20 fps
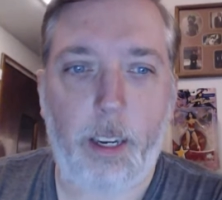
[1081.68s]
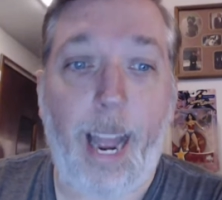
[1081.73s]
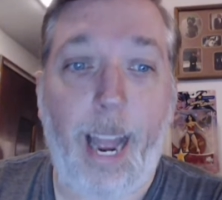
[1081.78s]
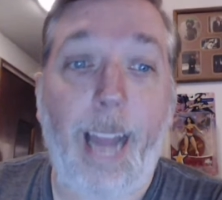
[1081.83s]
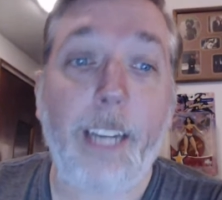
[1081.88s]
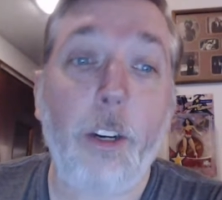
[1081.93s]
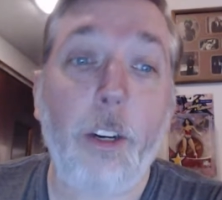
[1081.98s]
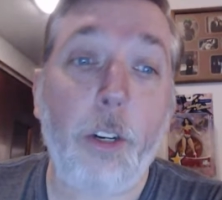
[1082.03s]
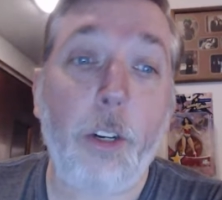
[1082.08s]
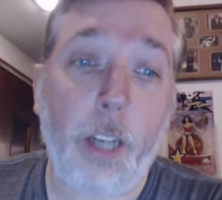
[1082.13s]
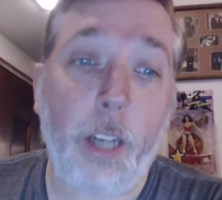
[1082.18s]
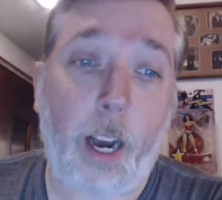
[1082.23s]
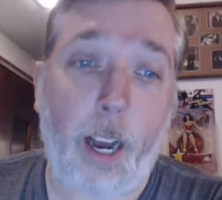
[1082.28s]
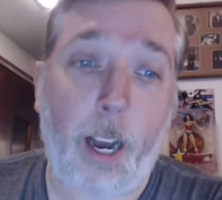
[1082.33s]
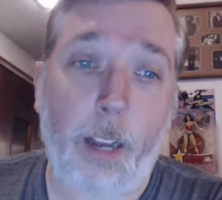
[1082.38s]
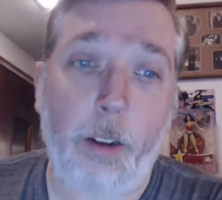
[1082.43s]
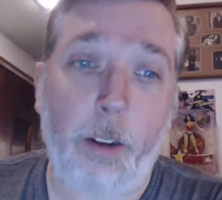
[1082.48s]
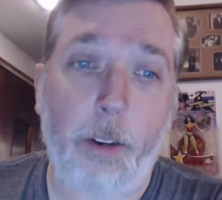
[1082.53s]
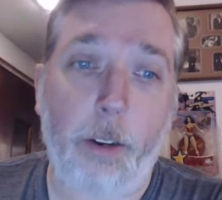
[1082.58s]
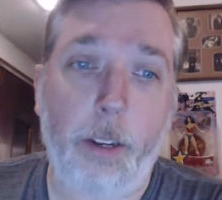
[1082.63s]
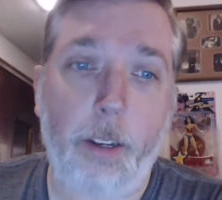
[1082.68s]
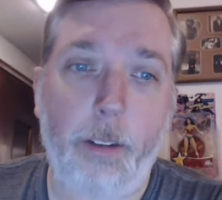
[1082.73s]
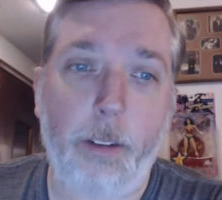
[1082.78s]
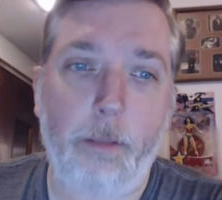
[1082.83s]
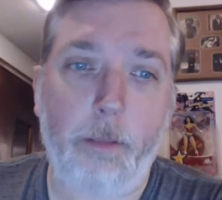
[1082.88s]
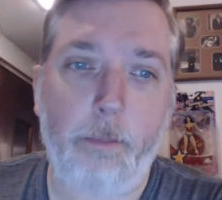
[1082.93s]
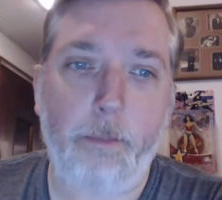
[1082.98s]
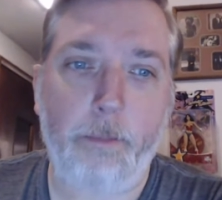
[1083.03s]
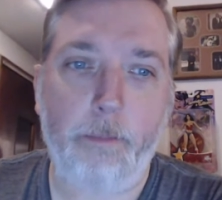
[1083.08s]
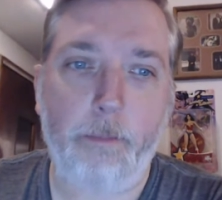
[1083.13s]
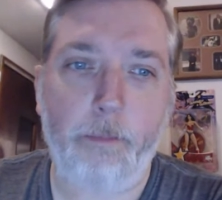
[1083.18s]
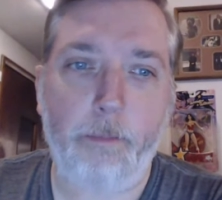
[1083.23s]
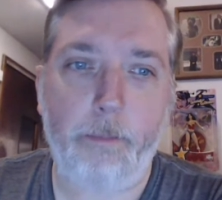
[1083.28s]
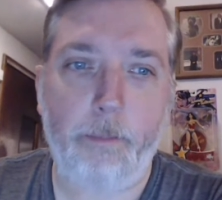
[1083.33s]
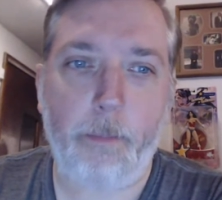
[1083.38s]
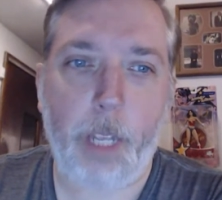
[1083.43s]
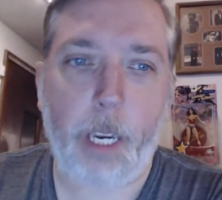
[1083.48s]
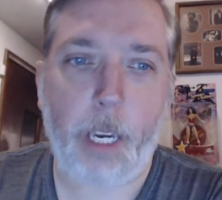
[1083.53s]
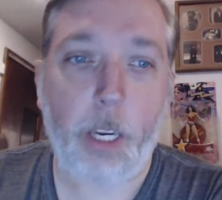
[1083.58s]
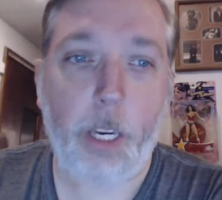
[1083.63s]
and your child.
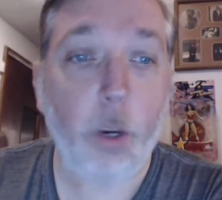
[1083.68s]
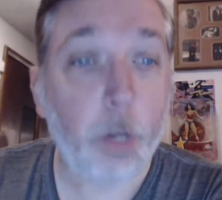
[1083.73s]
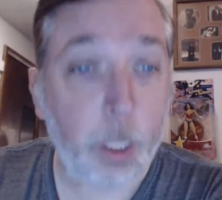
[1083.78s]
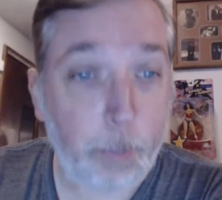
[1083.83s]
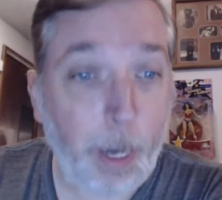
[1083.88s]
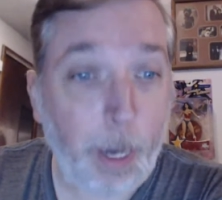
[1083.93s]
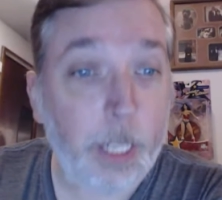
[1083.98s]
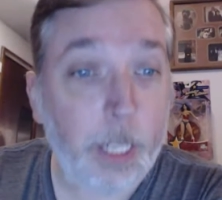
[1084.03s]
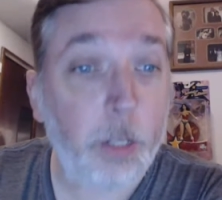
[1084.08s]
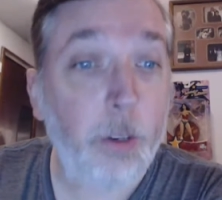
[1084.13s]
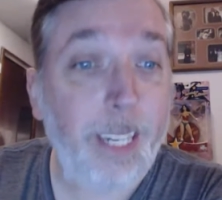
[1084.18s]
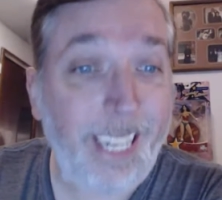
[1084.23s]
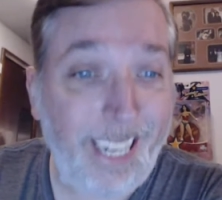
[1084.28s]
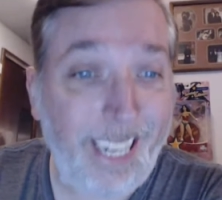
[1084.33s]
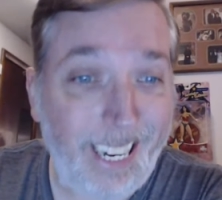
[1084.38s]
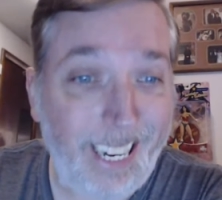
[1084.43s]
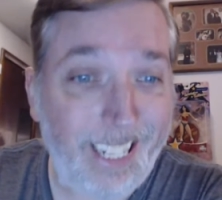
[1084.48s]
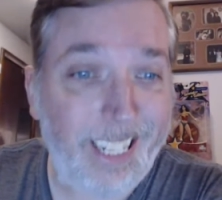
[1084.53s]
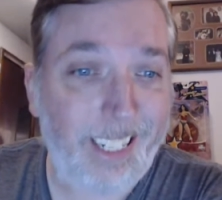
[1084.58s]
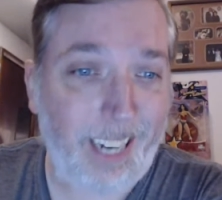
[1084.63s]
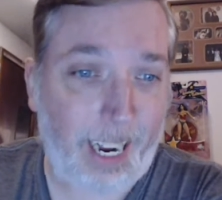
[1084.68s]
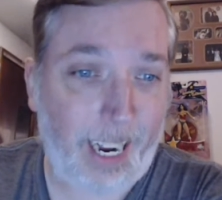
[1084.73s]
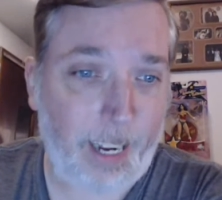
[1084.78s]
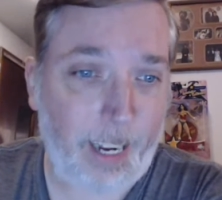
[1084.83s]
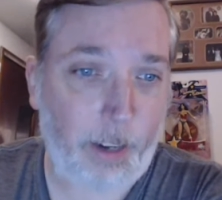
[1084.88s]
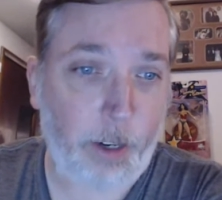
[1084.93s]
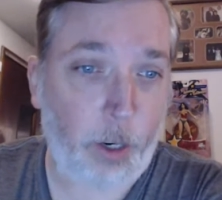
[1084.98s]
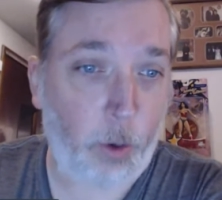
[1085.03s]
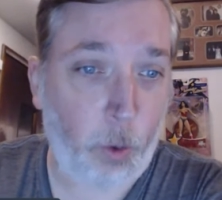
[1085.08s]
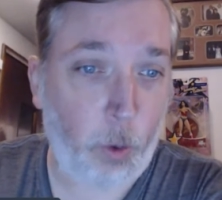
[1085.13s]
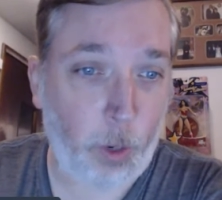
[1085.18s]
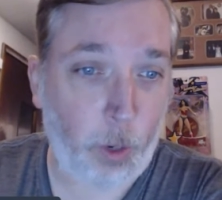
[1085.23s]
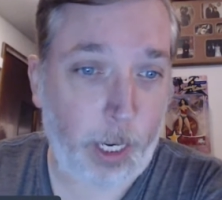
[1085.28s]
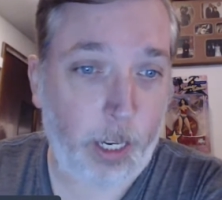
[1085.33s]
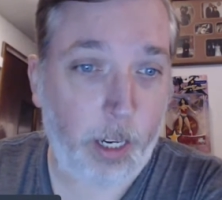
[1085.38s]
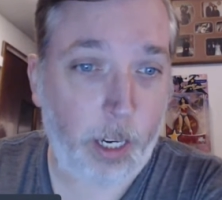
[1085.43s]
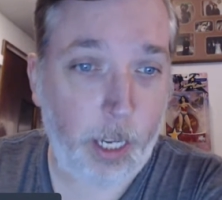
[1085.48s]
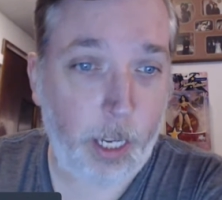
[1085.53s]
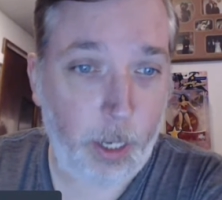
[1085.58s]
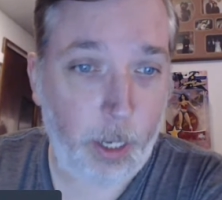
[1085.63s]
Your special needs child, according
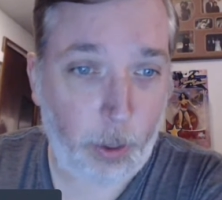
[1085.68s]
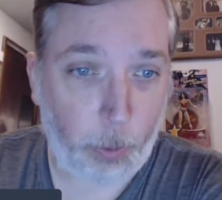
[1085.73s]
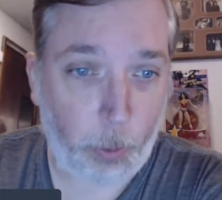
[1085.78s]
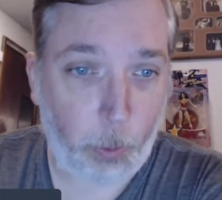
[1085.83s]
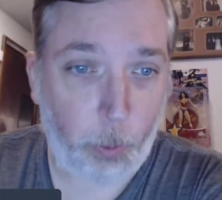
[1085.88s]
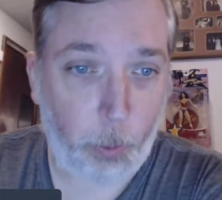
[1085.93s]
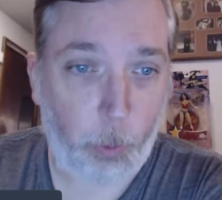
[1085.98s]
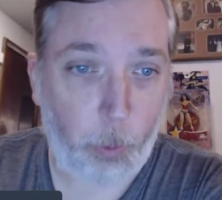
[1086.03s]
to you.